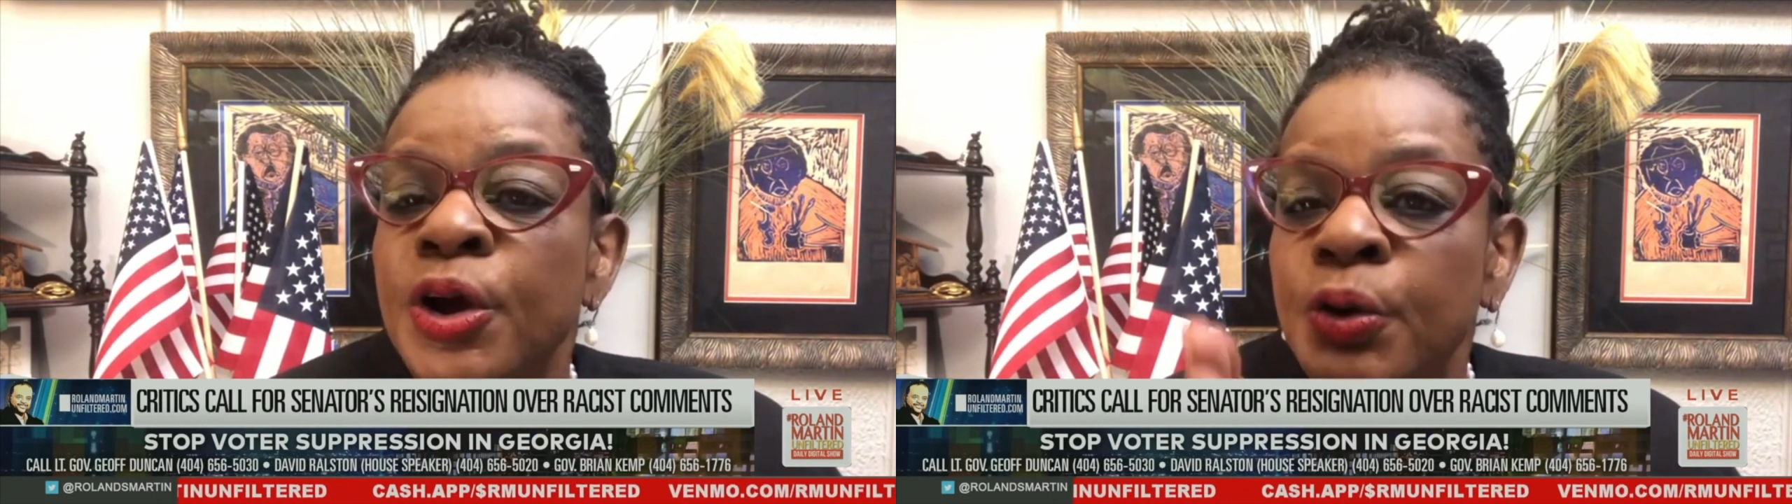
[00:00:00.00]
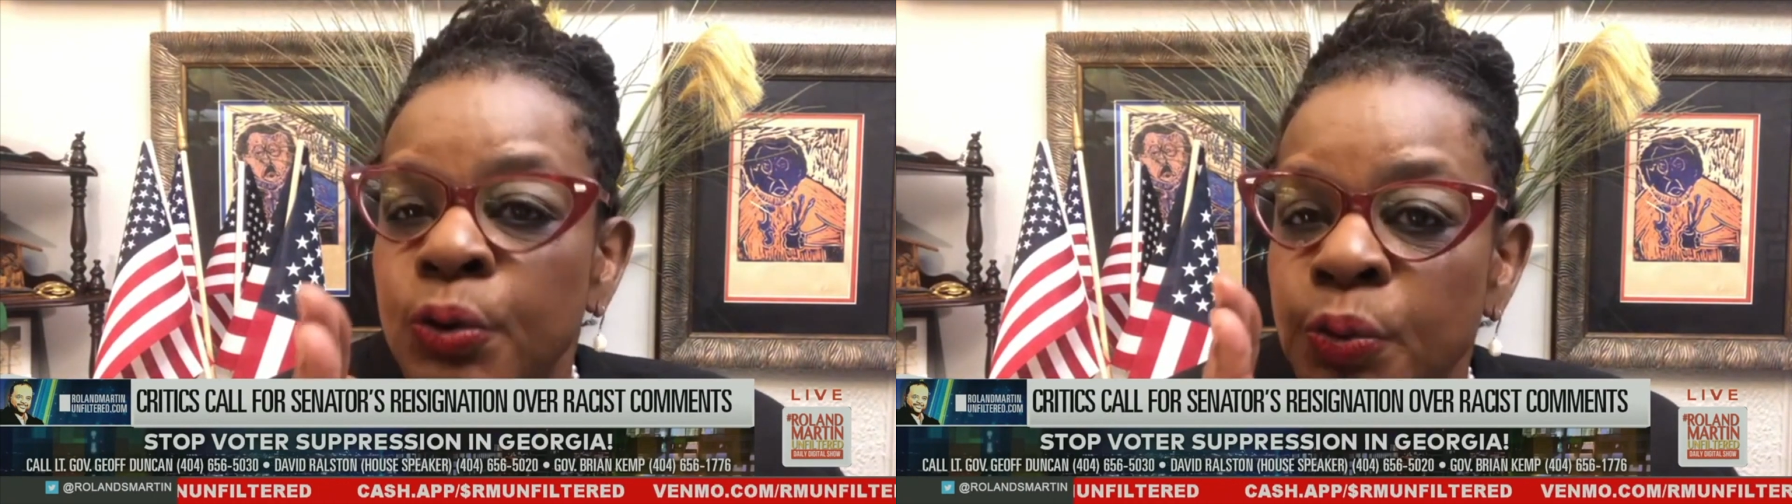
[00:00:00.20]

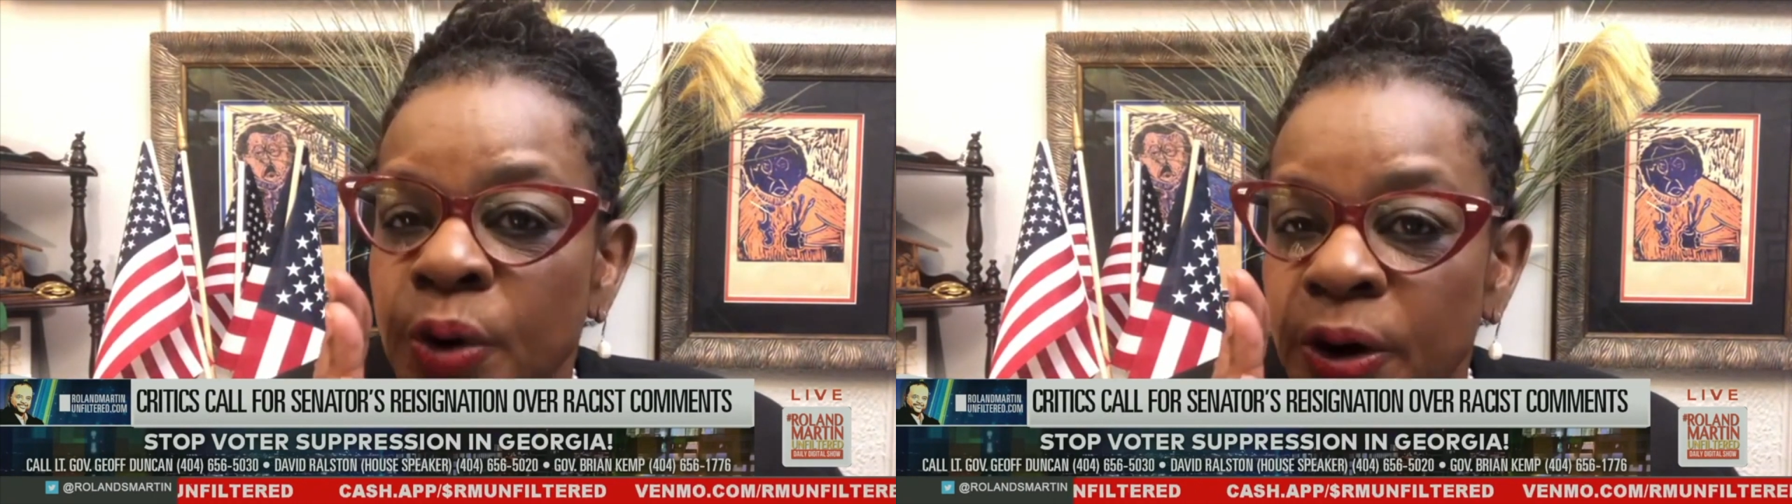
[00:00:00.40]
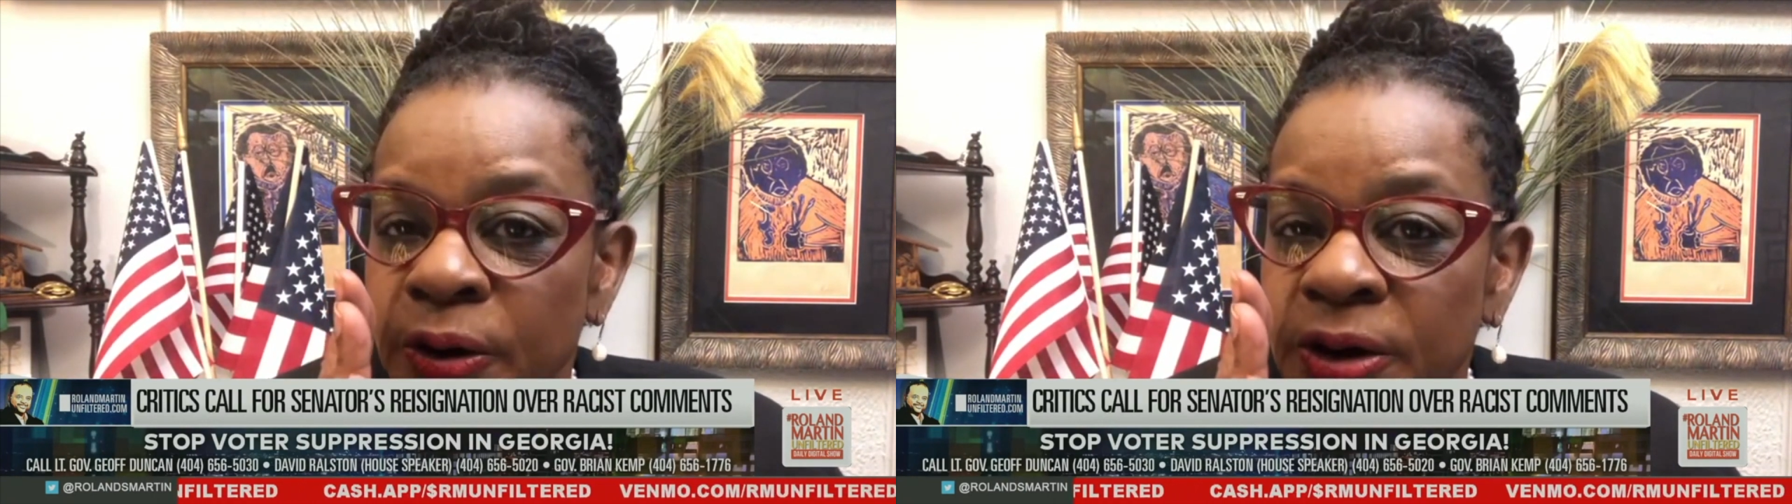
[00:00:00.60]
who
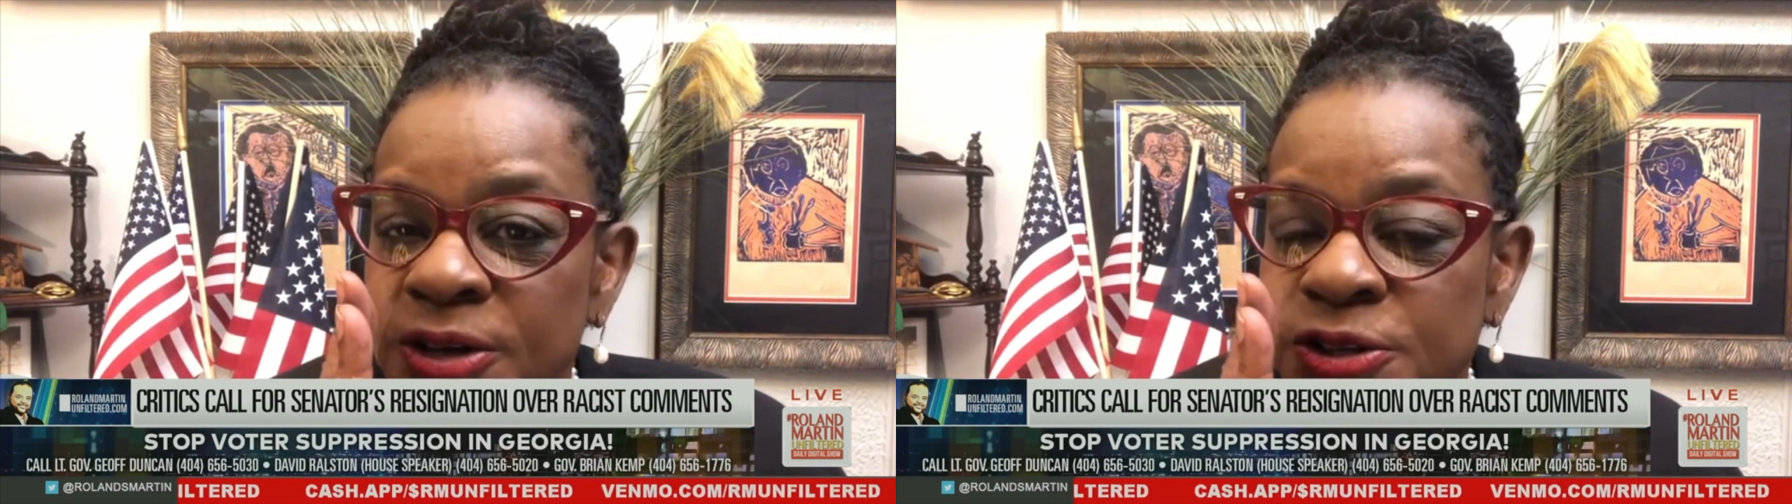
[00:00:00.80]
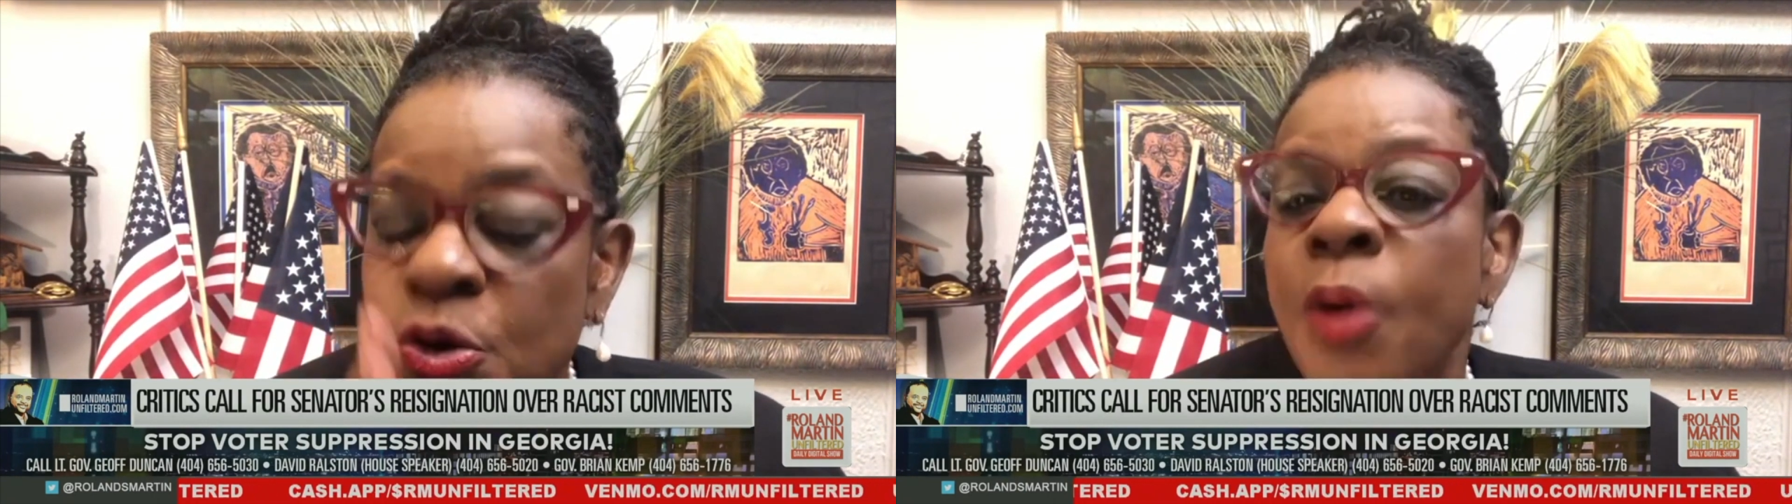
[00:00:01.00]
were
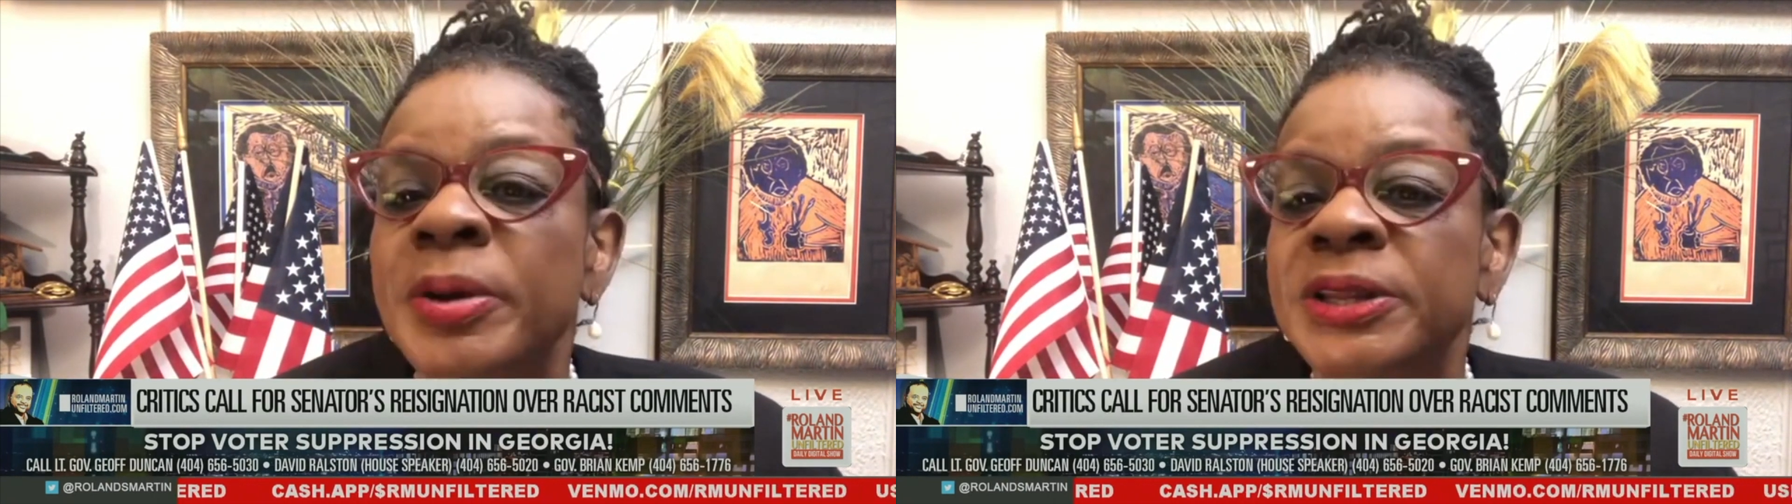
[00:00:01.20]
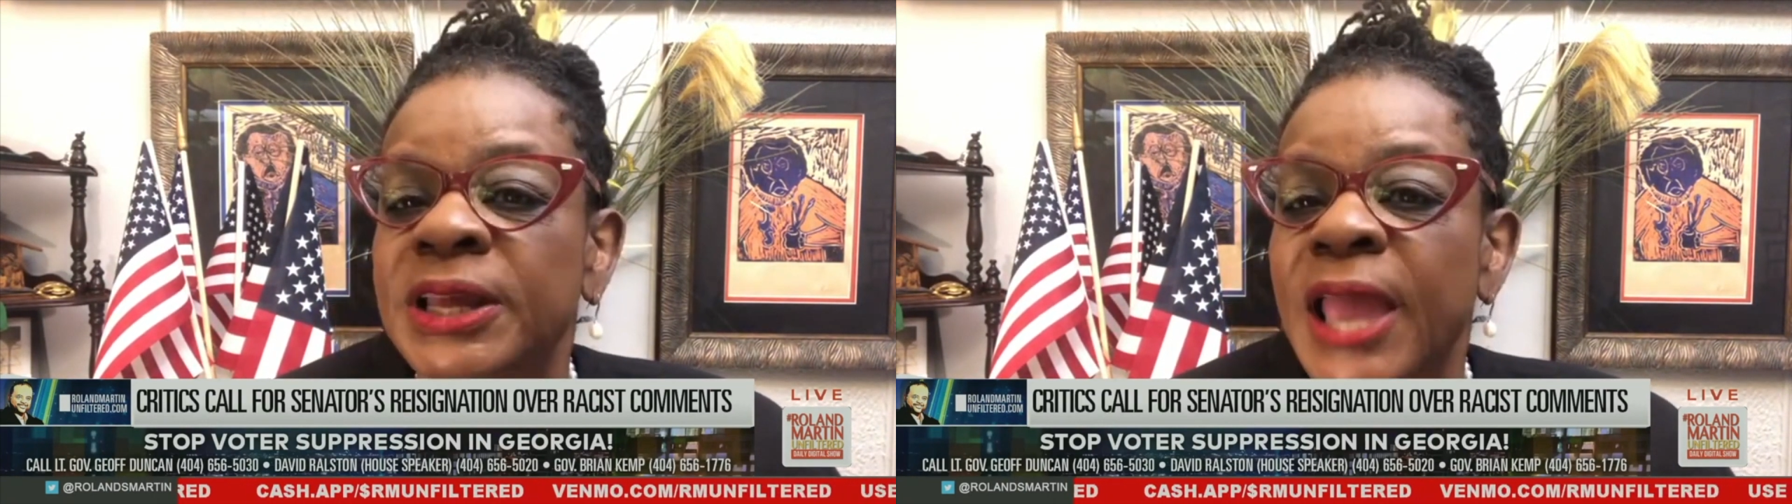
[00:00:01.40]

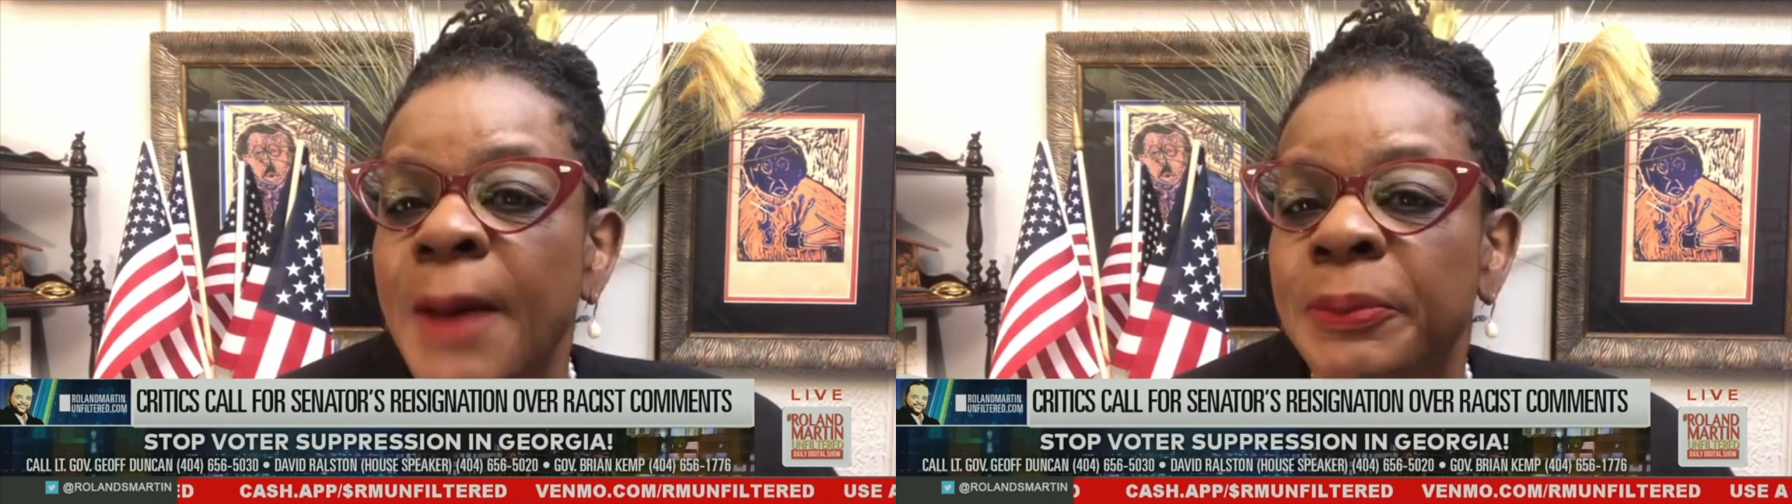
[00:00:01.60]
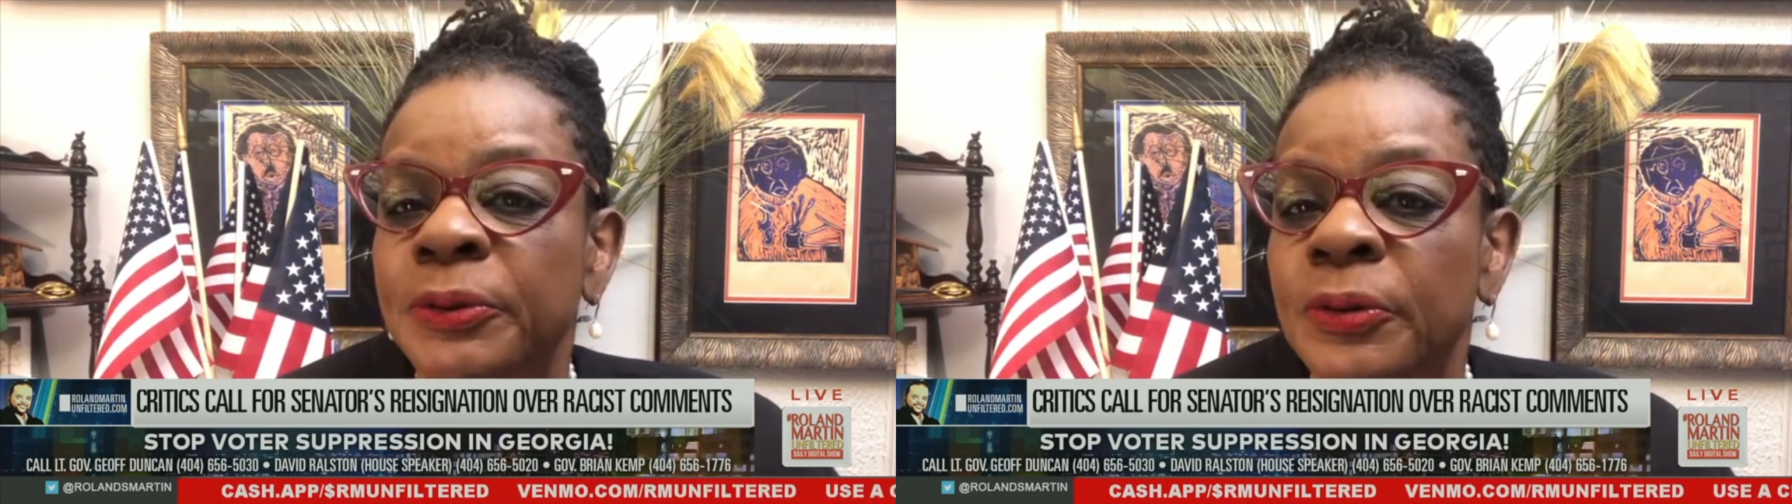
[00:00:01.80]
storming the
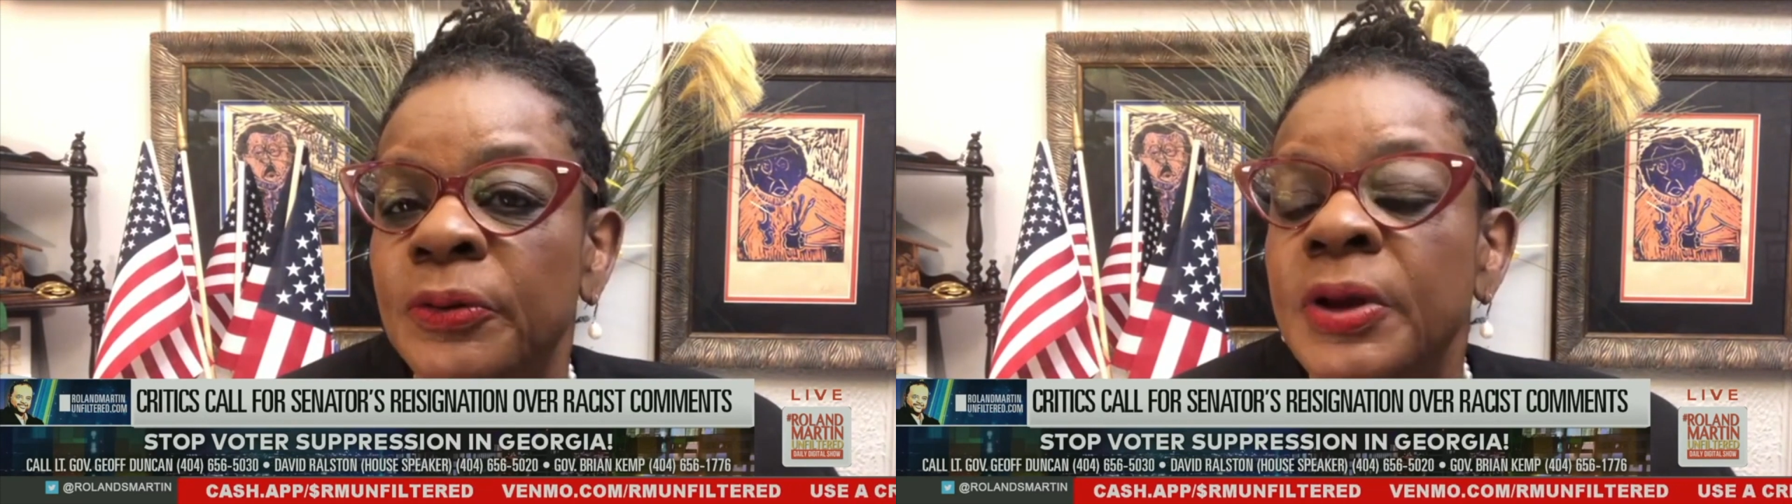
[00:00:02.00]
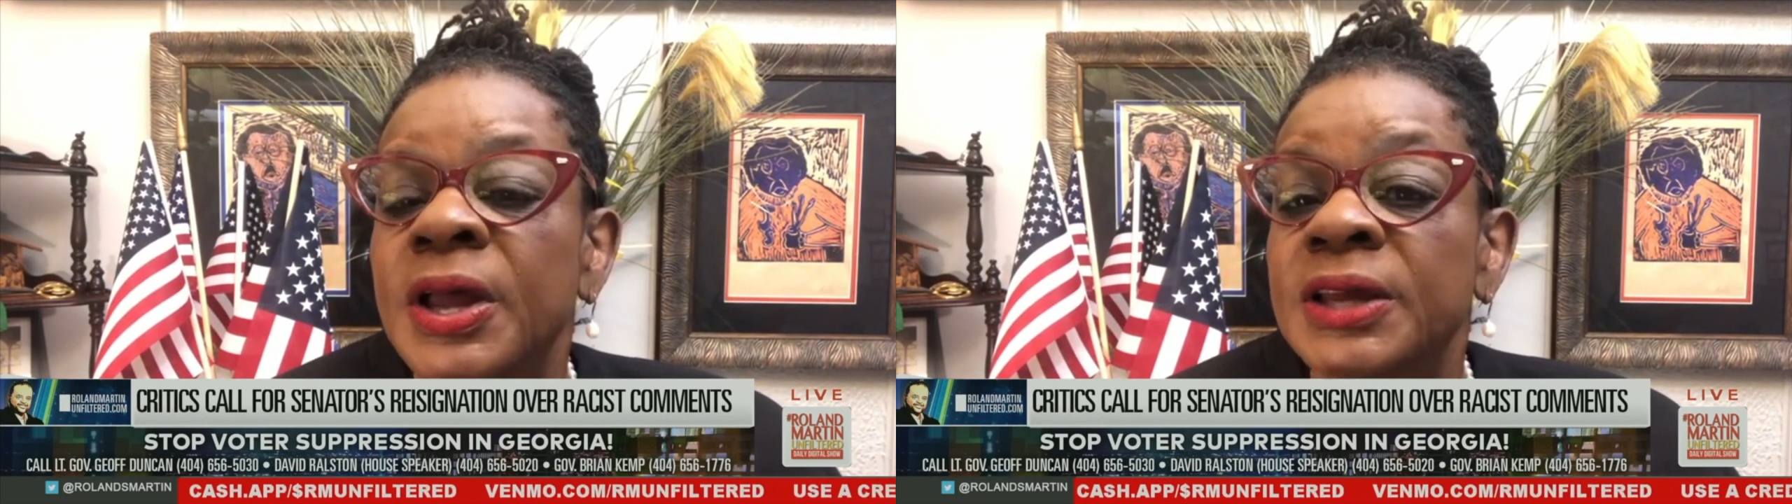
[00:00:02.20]
Capitol.